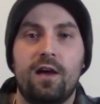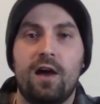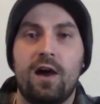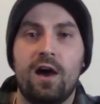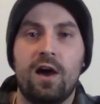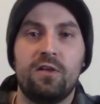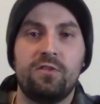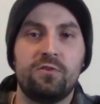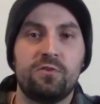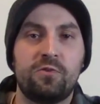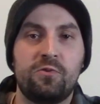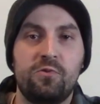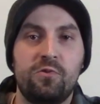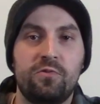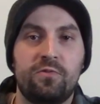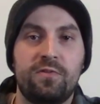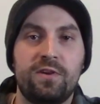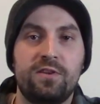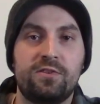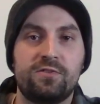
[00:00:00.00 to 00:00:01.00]
Other cool
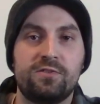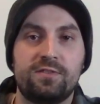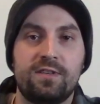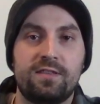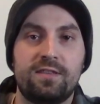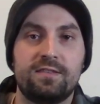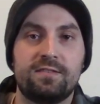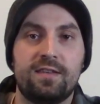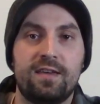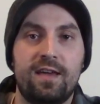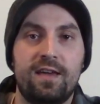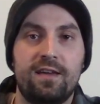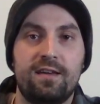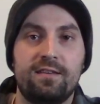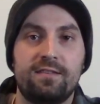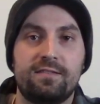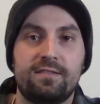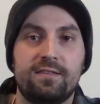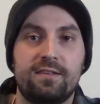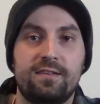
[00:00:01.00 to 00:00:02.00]
features that this
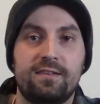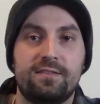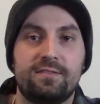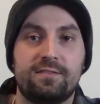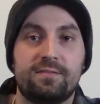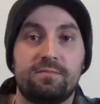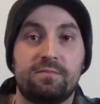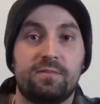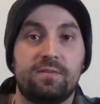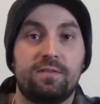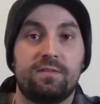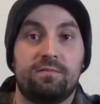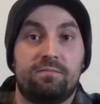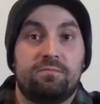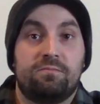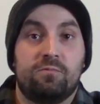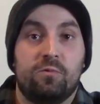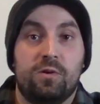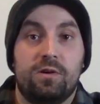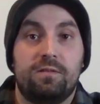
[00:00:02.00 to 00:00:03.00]
has is,
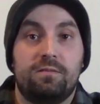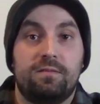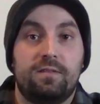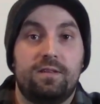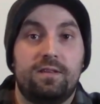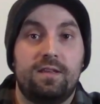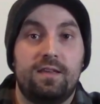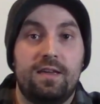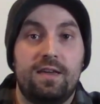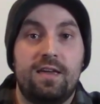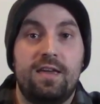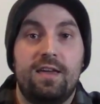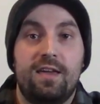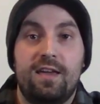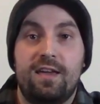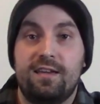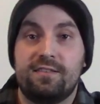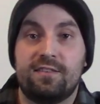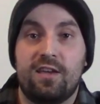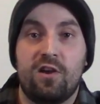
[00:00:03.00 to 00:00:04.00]
well, it
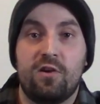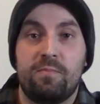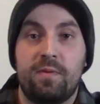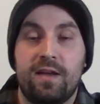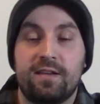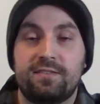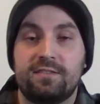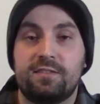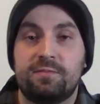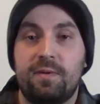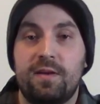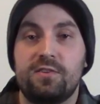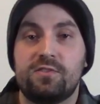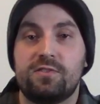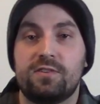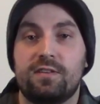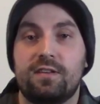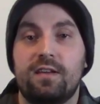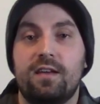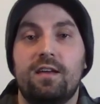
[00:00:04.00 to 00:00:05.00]
has airbag
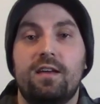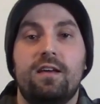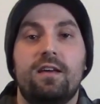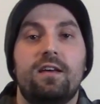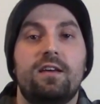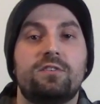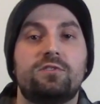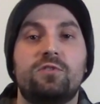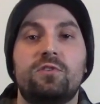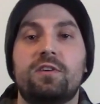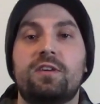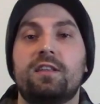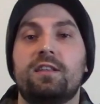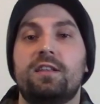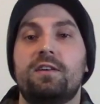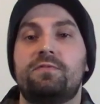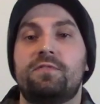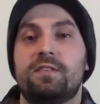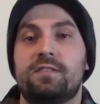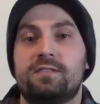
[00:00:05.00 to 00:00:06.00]
suspension, so it can
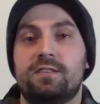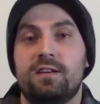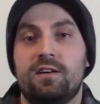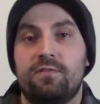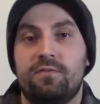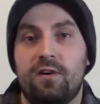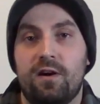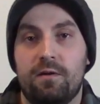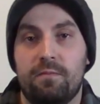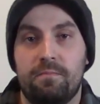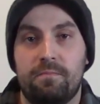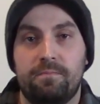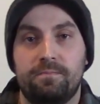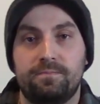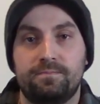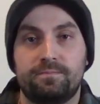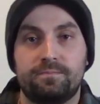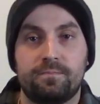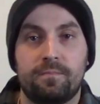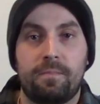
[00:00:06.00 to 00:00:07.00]
lift itself up.
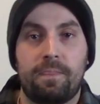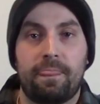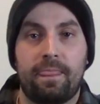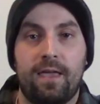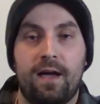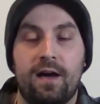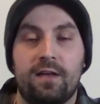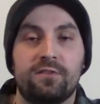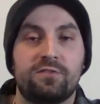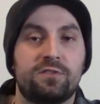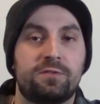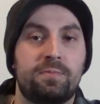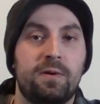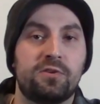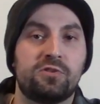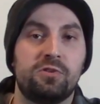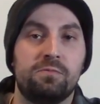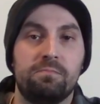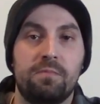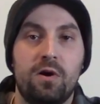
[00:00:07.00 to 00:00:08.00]
There's a
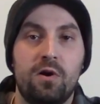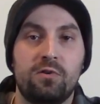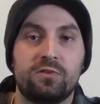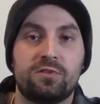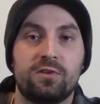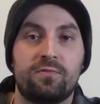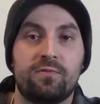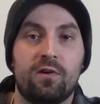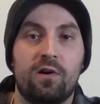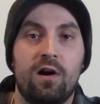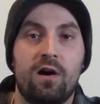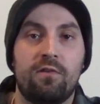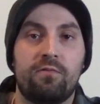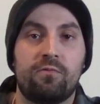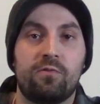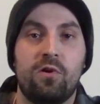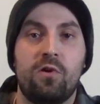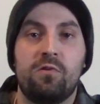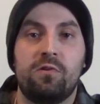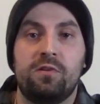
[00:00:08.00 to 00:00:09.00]
special mode, so if you're
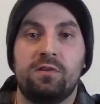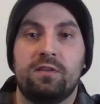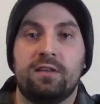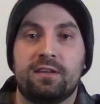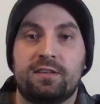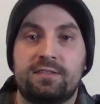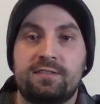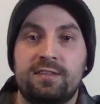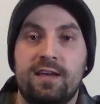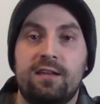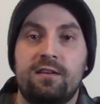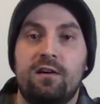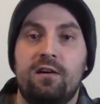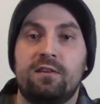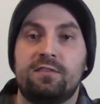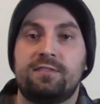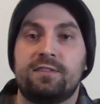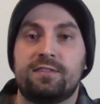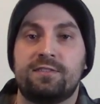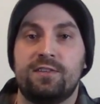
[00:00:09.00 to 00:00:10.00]
off-road, it'll extend
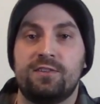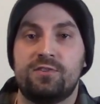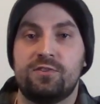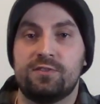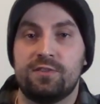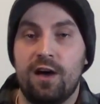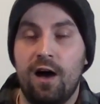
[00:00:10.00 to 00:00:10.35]
all 6 inches